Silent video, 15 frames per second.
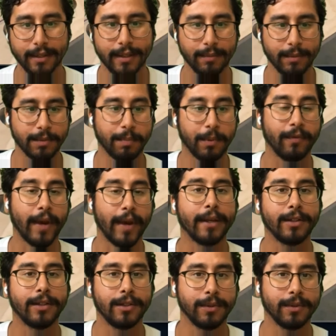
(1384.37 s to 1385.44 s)
that was
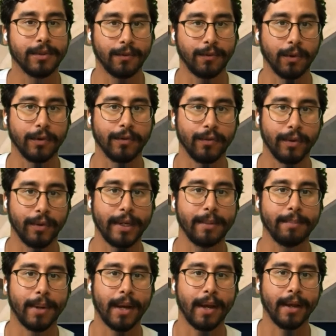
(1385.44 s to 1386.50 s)
provided to us for free
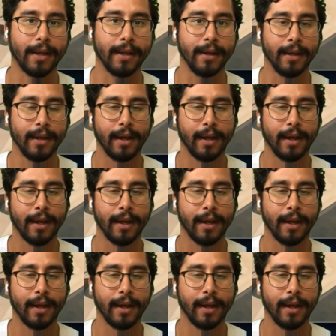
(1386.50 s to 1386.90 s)
by